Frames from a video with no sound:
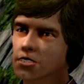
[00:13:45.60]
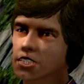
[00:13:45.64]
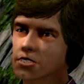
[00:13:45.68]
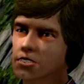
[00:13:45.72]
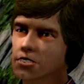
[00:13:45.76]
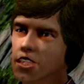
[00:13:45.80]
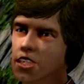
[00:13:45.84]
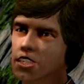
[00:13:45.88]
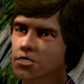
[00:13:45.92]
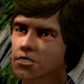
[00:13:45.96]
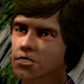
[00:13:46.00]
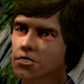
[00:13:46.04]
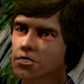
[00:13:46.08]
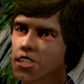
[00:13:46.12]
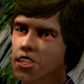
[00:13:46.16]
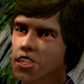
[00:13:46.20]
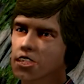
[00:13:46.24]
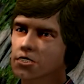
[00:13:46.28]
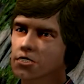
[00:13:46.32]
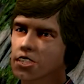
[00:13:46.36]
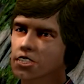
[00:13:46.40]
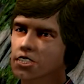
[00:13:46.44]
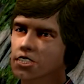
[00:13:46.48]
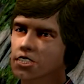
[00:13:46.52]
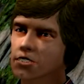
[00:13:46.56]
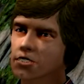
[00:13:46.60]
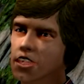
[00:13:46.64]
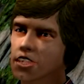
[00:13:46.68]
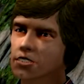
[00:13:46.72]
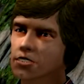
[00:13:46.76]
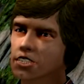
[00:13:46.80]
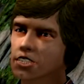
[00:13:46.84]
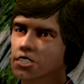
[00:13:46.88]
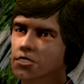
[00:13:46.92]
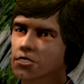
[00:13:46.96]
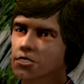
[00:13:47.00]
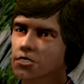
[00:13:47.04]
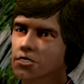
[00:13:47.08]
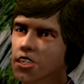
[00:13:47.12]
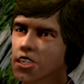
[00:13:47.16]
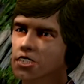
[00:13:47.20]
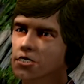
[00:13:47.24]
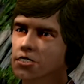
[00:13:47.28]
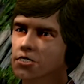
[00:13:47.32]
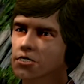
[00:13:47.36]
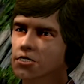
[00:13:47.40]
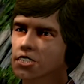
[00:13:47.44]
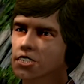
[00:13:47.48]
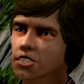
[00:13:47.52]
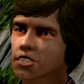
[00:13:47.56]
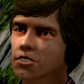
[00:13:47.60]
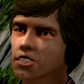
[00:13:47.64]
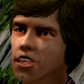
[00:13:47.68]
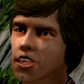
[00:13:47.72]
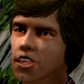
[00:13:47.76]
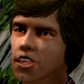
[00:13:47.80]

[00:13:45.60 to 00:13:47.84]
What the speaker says: they're often ones who are drawn